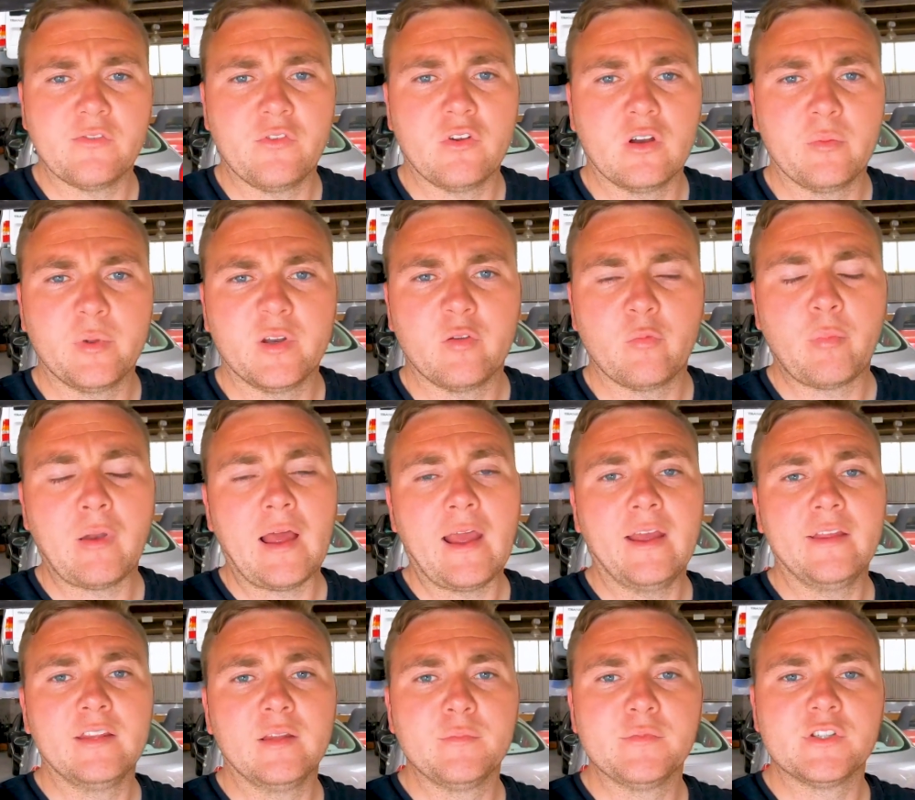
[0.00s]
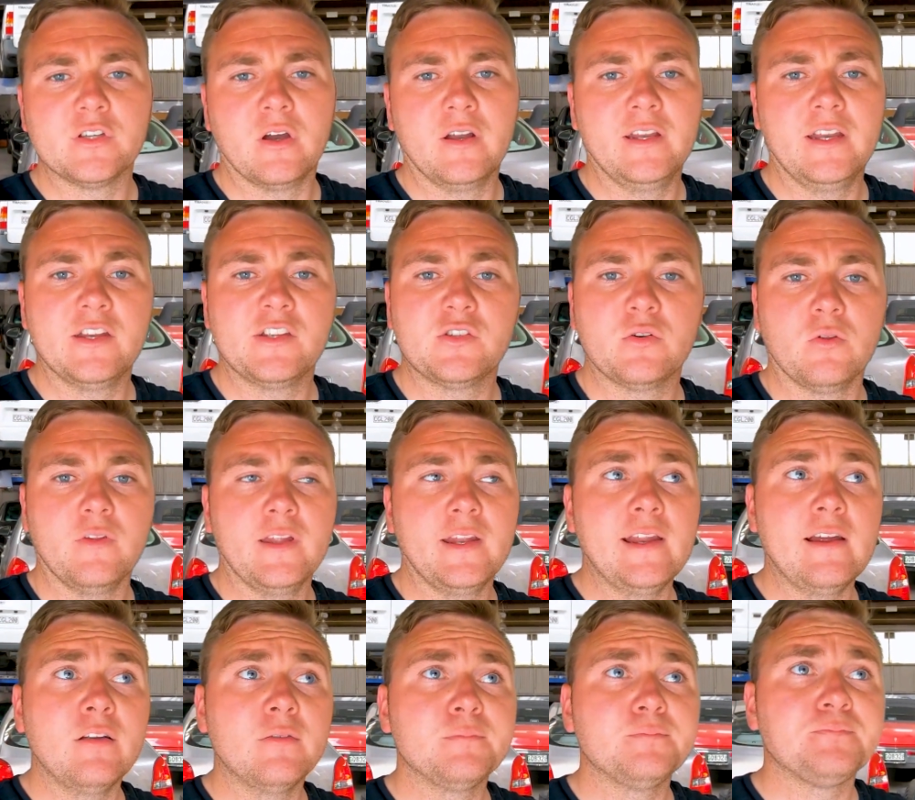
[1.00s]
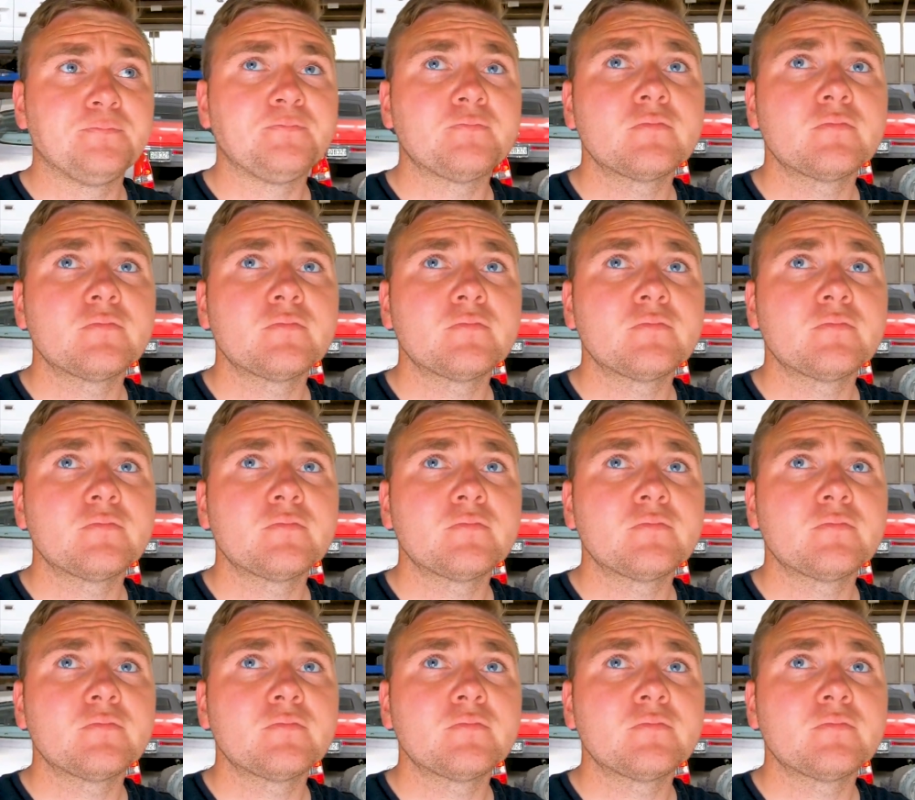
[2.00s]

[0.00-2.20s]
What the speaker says: have got a bit of play in them, so I need to sort that out.